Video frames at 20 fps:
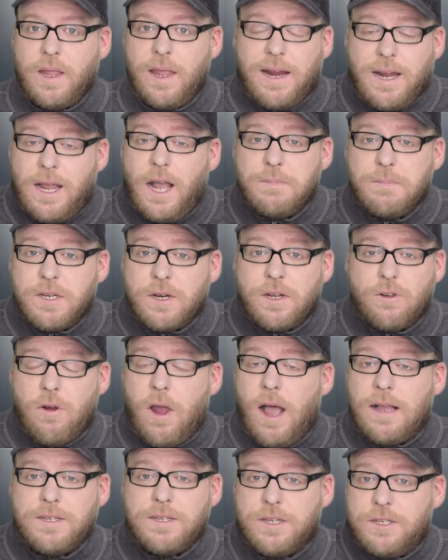It comes
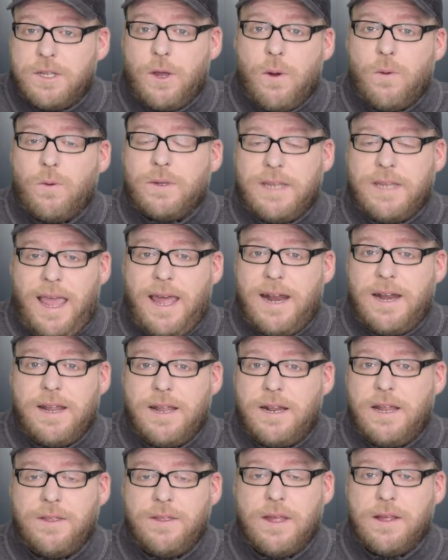across as though it was
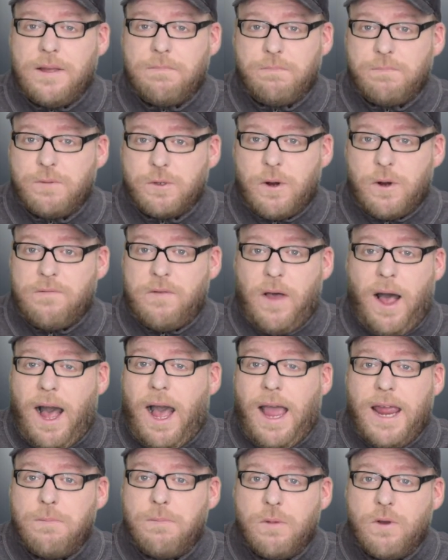edited in the sort of
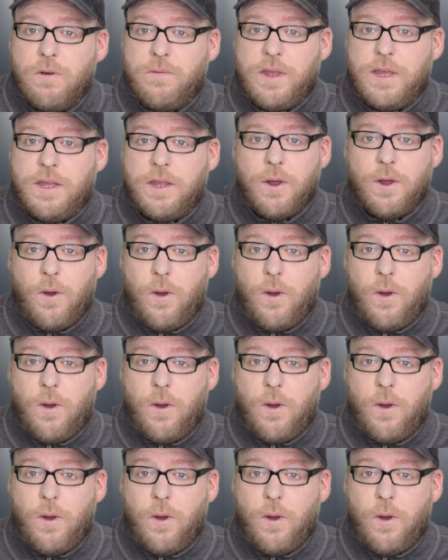iMovie